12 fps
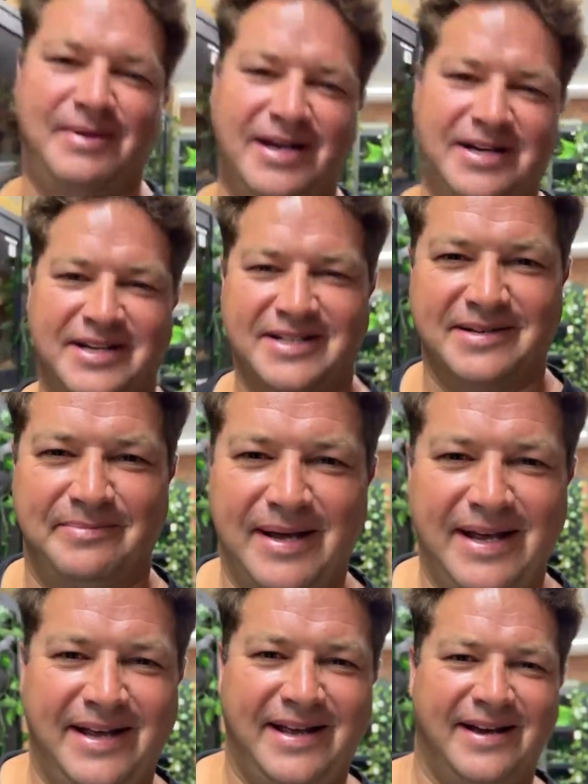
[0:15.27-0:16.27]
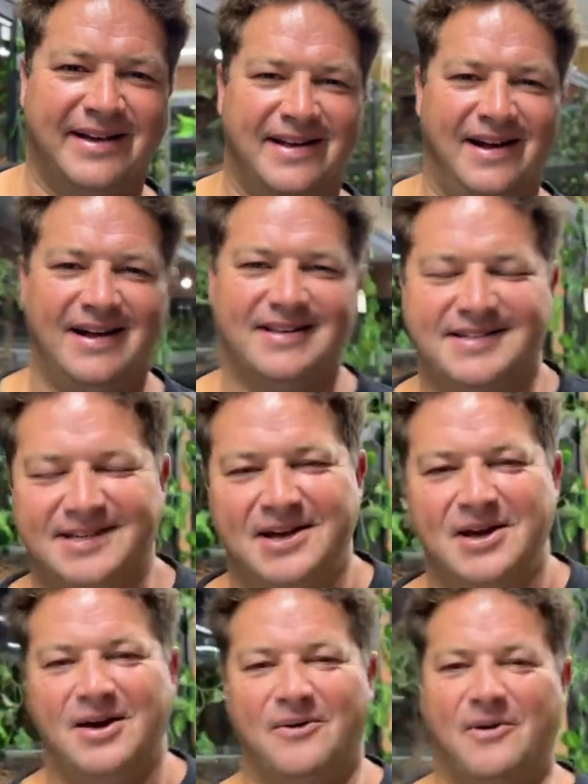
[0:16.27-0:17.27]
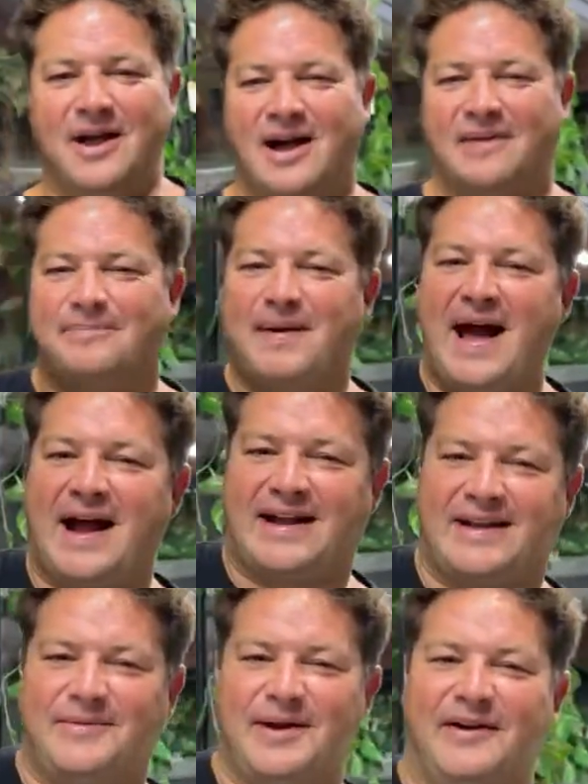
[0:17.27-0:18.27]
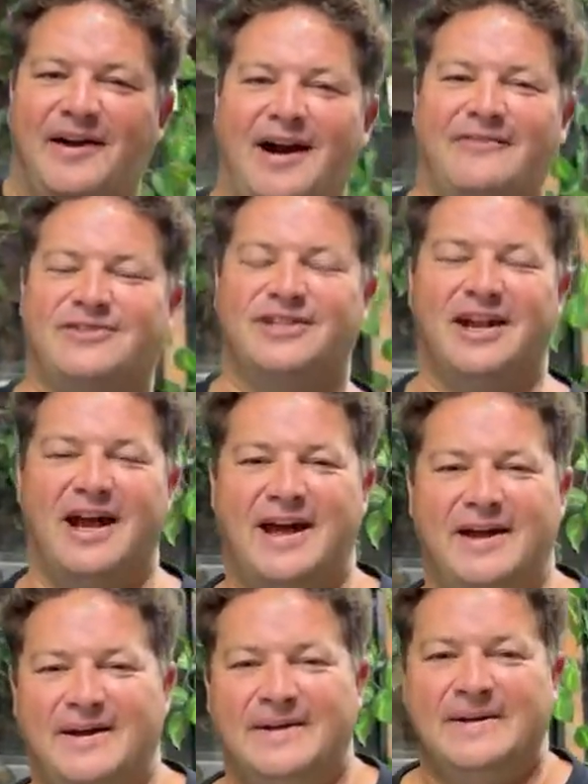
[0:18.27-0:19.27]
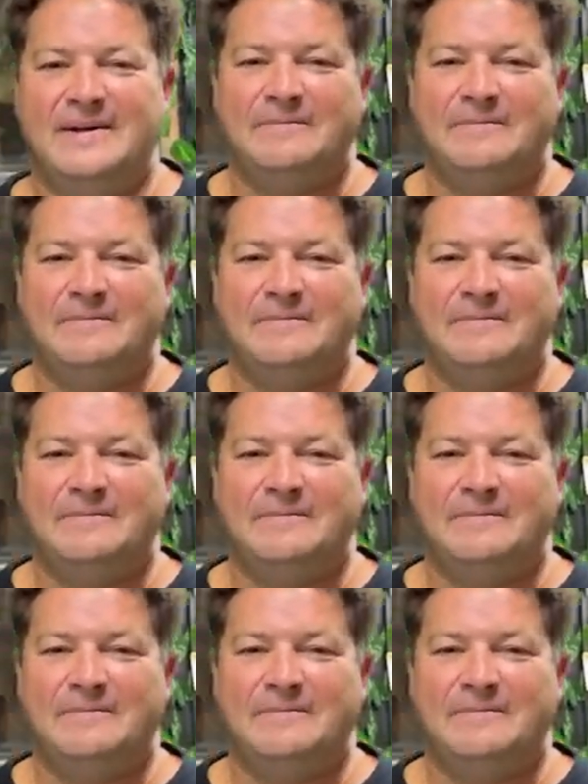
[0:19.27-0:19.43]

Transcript: buggered as a bear here, guys. We are back. We arrived today.